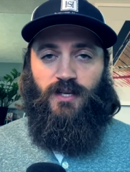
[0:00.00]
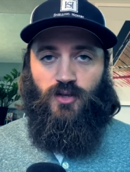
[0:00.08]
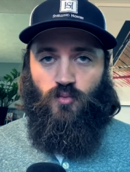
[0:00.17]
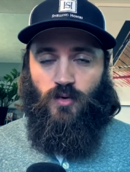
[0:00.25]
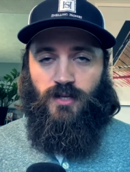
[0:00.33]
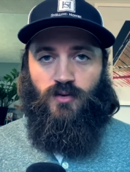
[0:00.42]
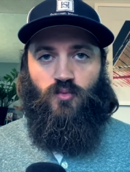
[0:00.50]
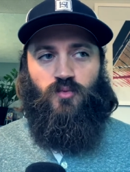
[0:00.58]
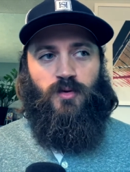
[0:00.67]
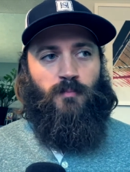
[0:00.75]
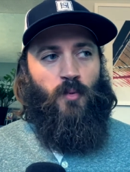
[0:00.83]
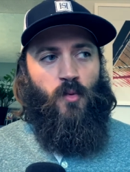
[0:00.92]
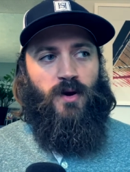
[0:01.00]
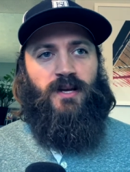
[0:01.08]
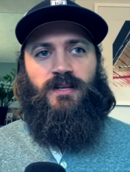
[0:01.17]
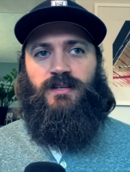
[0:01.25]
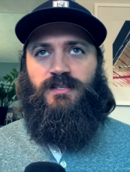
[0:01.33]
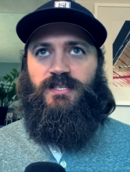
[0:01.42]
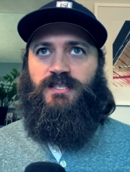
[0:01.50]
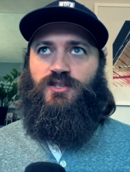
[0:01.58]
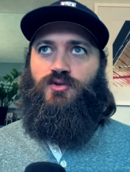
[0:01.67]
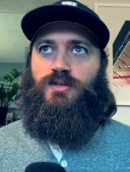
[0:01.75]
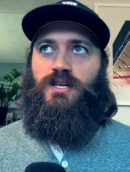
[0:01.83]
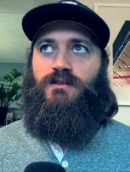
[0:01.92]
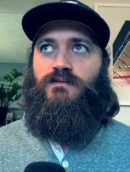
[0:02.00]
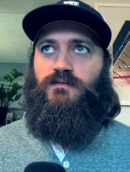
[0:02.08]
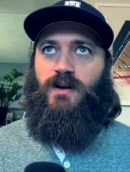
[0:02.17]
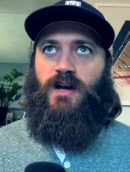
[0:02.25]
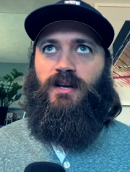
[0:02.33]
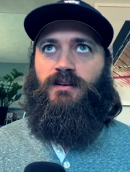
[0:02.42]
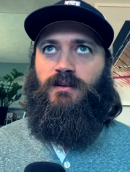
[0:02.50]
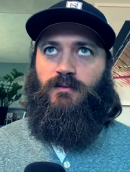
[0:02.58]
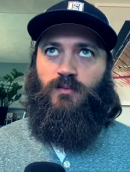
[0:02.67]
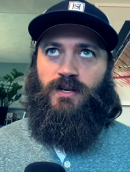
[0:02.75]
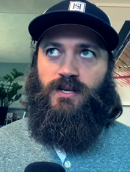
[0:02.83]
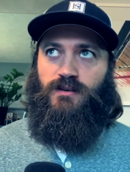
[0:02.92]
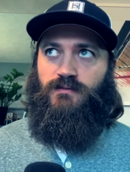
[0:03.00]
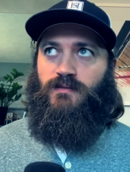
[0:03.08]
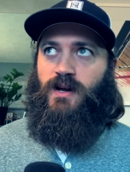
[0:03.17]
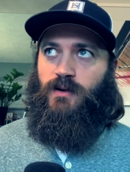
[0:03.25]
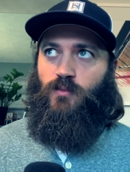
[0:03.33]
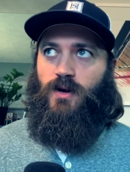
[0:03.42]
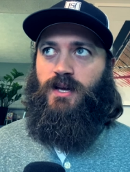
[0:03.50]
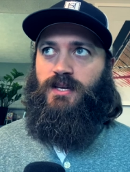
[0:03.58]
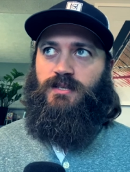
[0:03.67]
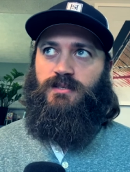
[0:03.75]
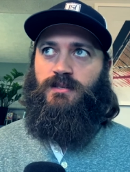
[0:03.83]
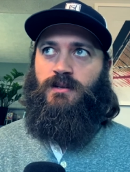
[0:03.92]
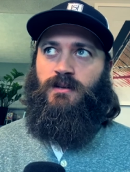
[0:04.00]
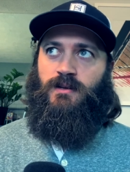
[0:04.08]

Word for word: What the point is is you need to find we need to find ways